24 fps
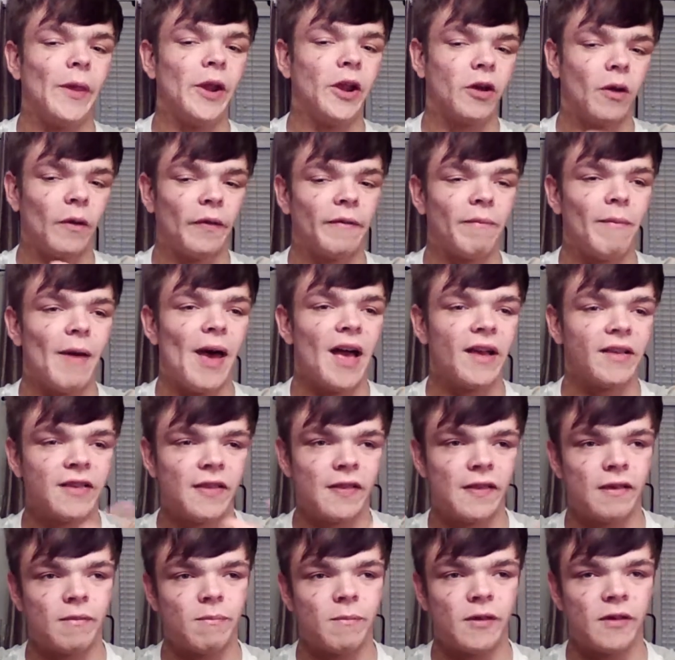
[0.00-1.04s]
and then it goes Max
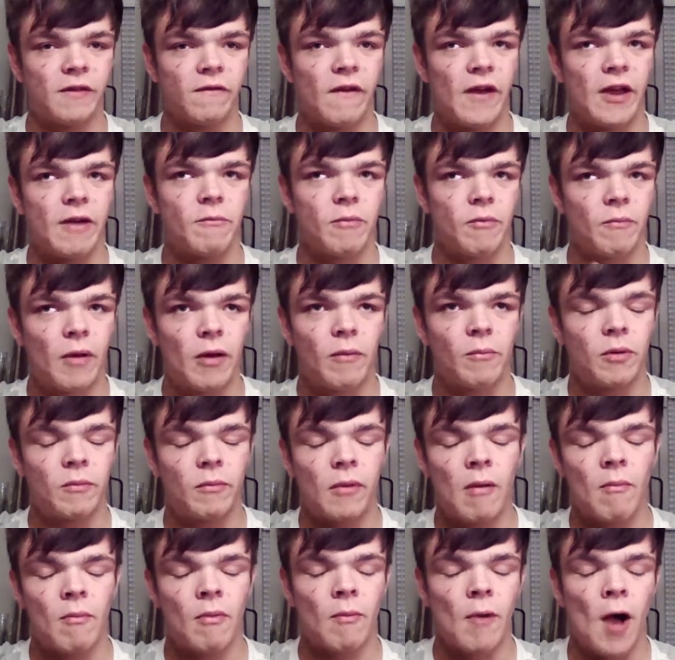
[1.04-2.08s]
and this favorite, blah, blah,
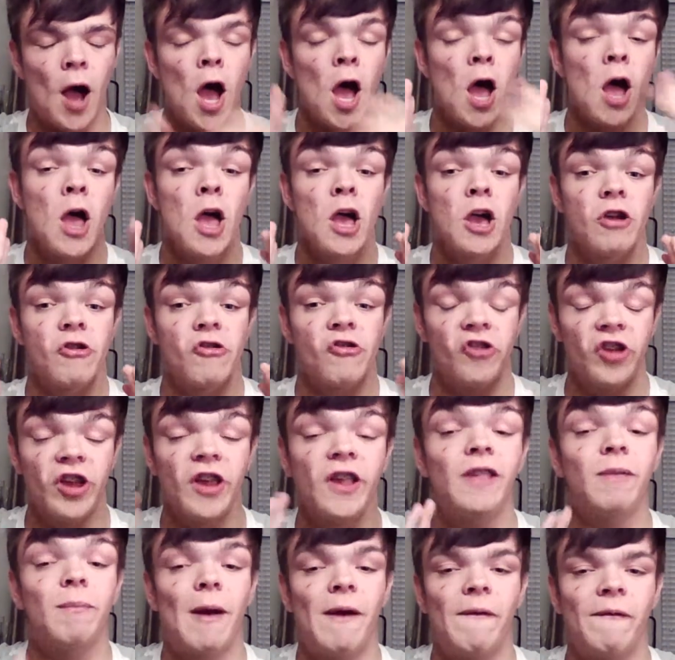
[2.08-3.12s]
blah, blah, blah.
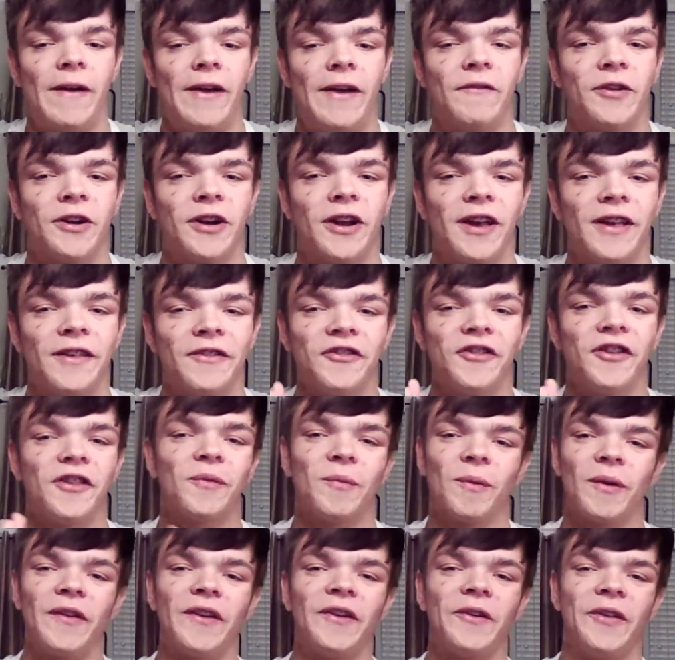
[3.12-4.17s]
She's my favorite because
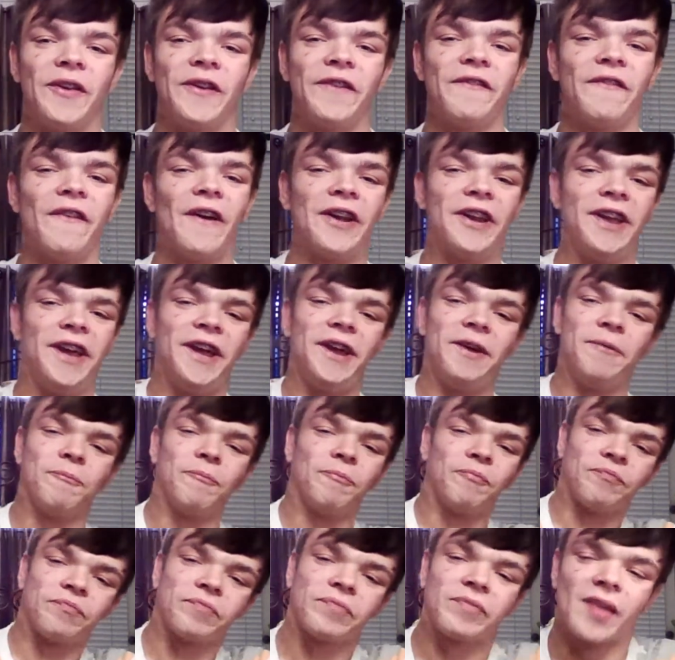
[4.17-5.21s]
she's really, really funny,
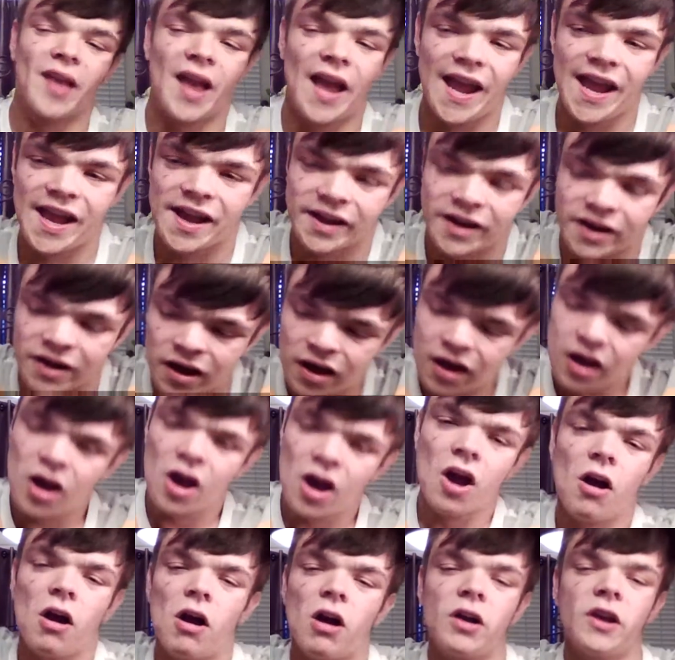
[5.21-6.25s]
and
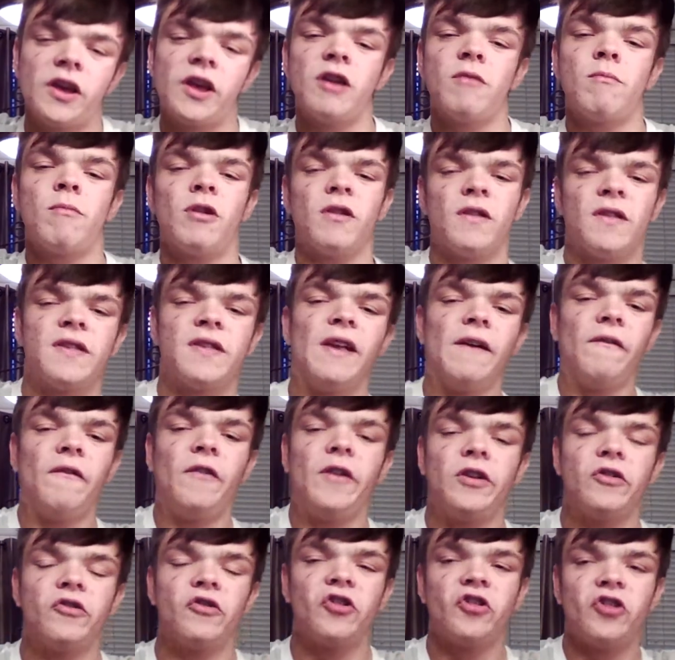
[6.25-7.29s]
her humor is
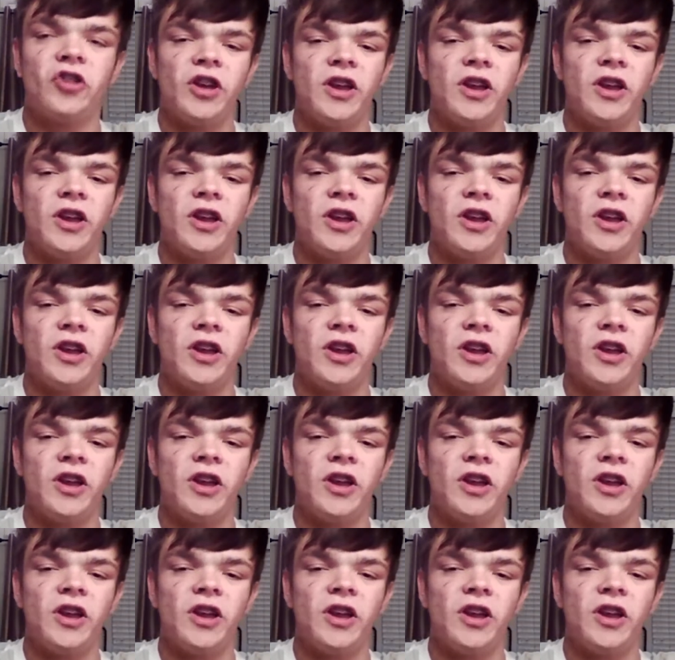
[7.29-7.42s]
different.